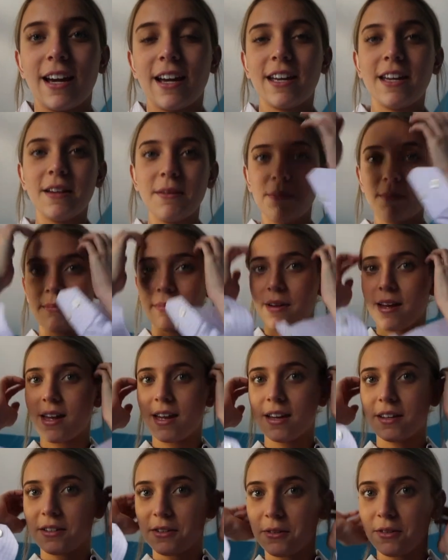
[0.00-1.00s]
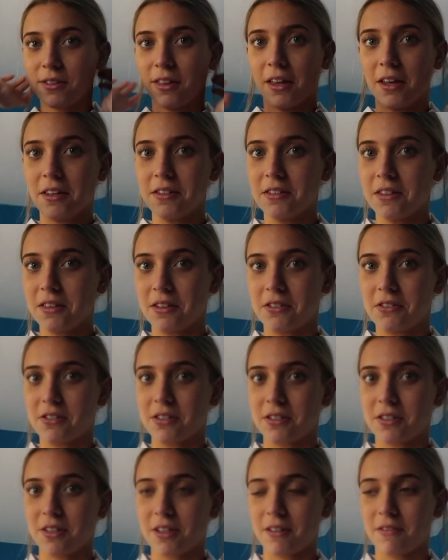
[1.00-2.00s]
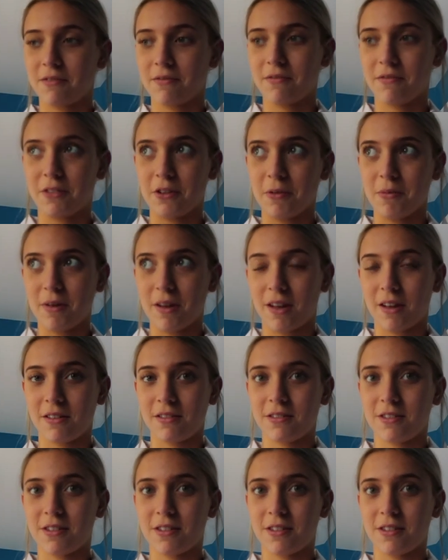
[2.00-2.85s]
I keep making new things and then just like filming it,